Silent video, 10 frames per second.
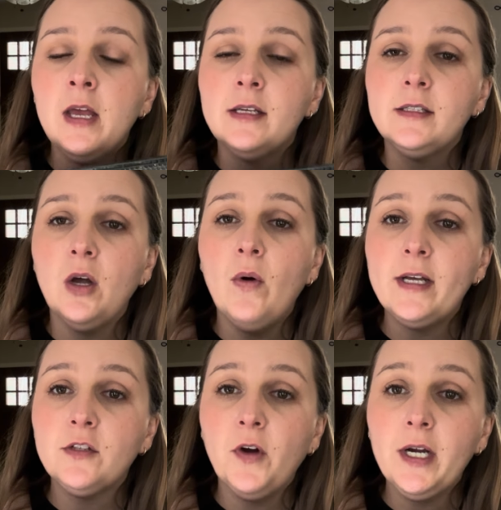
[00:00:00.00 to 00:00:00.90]
So
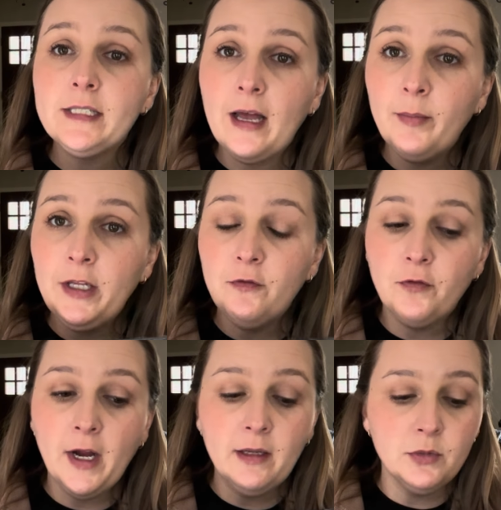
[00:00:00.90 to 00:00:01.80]
as far as how many
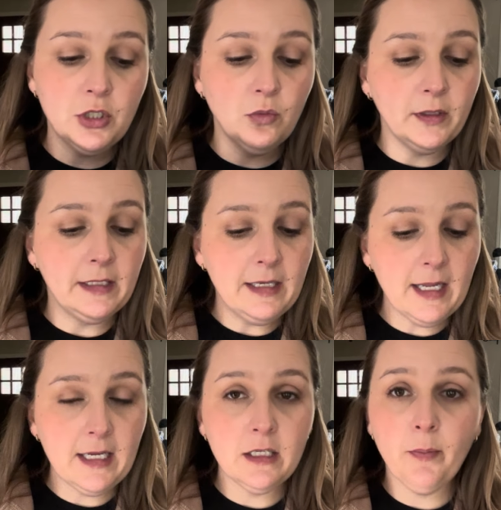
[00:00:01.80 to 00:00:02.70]
frames you would
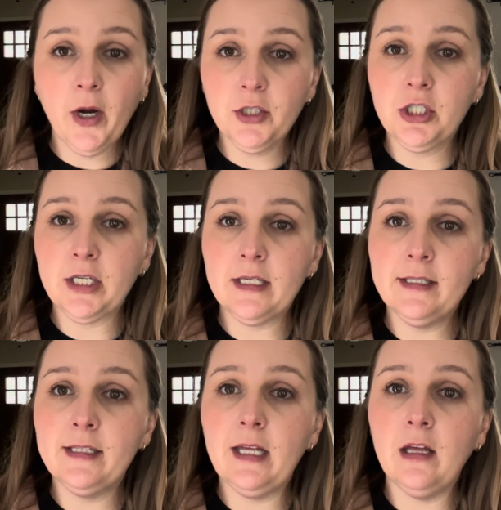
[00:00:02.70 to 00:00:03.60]
need to
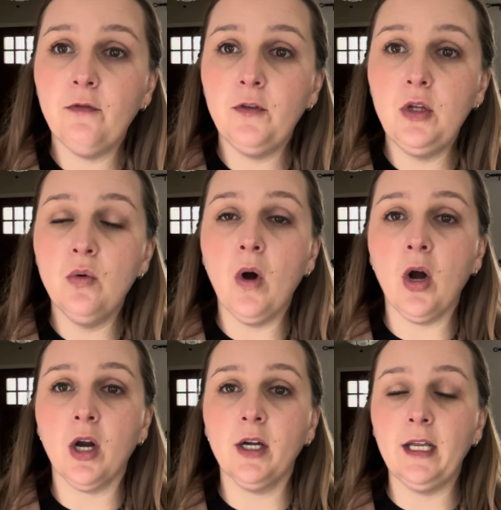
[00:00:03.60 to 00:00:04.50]
purchase if you
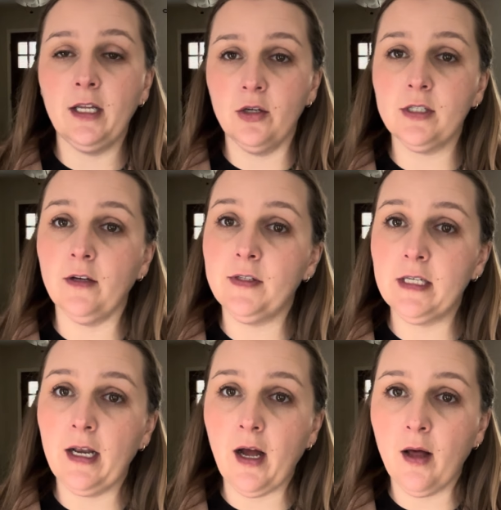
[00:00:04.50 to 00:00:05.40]
are getting yourself
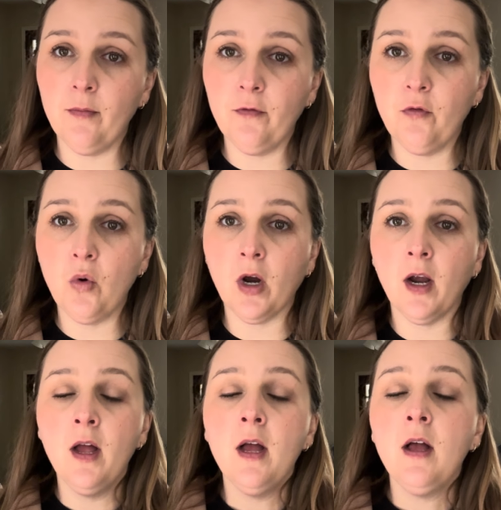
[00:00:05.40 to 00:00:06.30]
set up for